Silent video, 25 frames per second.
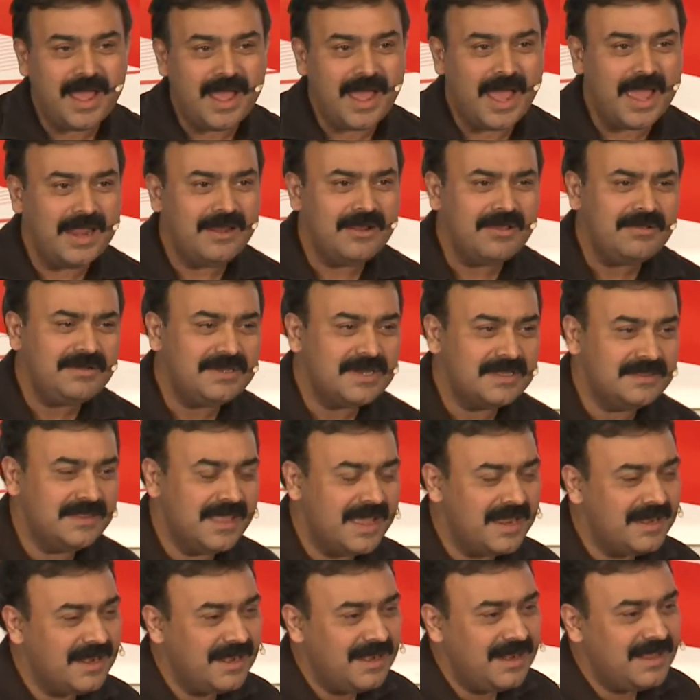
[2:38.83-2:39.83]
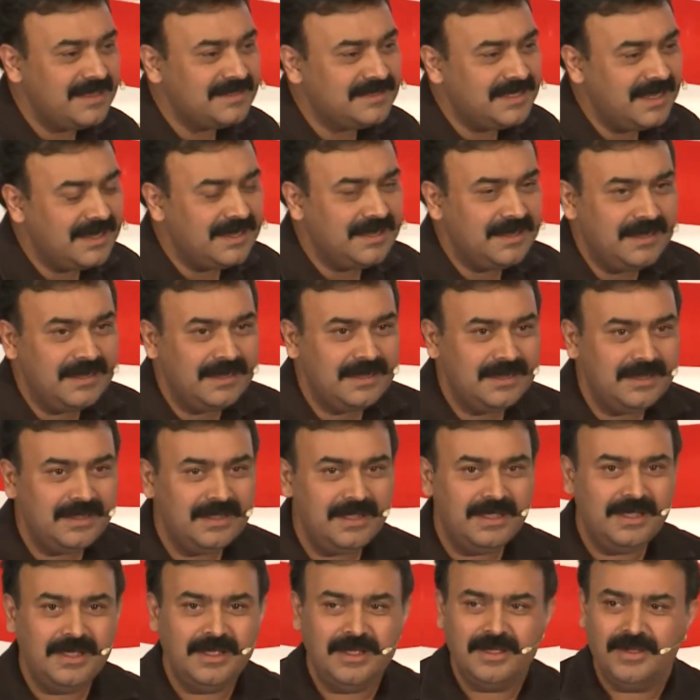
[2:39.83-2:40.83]
I looked at that and I
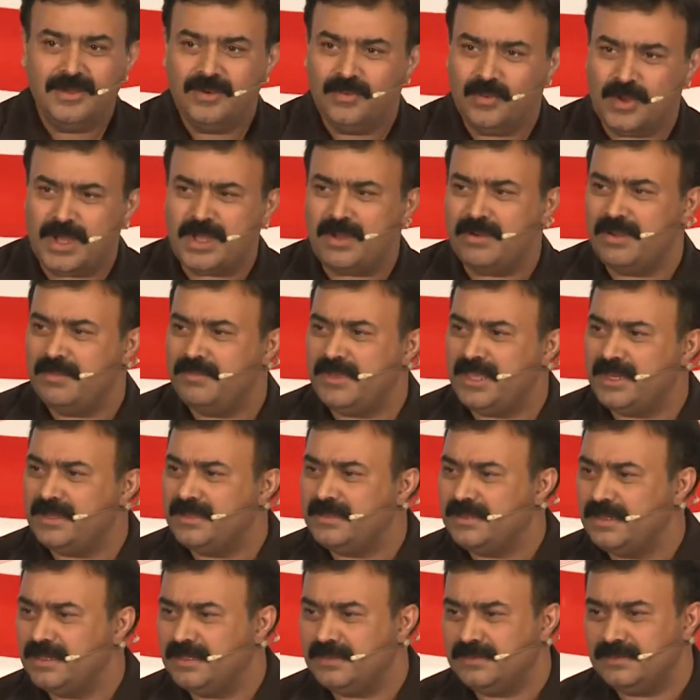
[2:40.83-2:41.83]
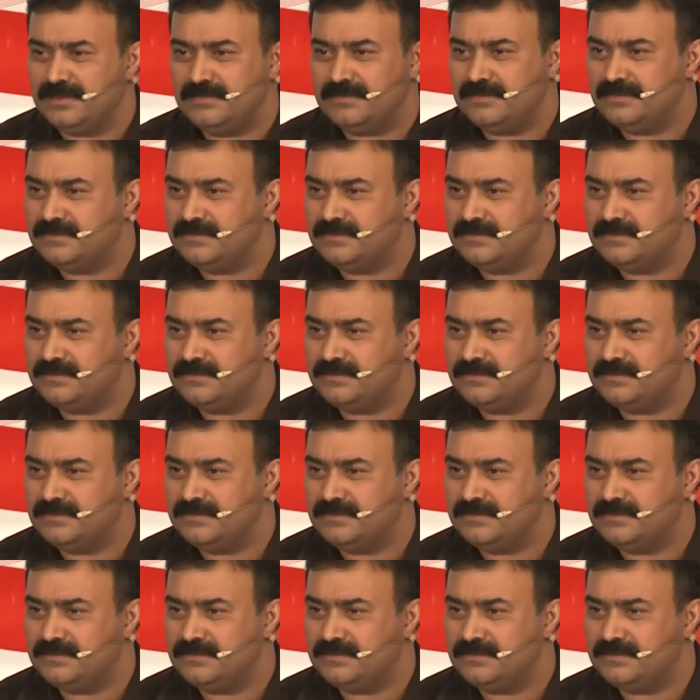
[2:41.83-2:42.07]
said, wow, I mean,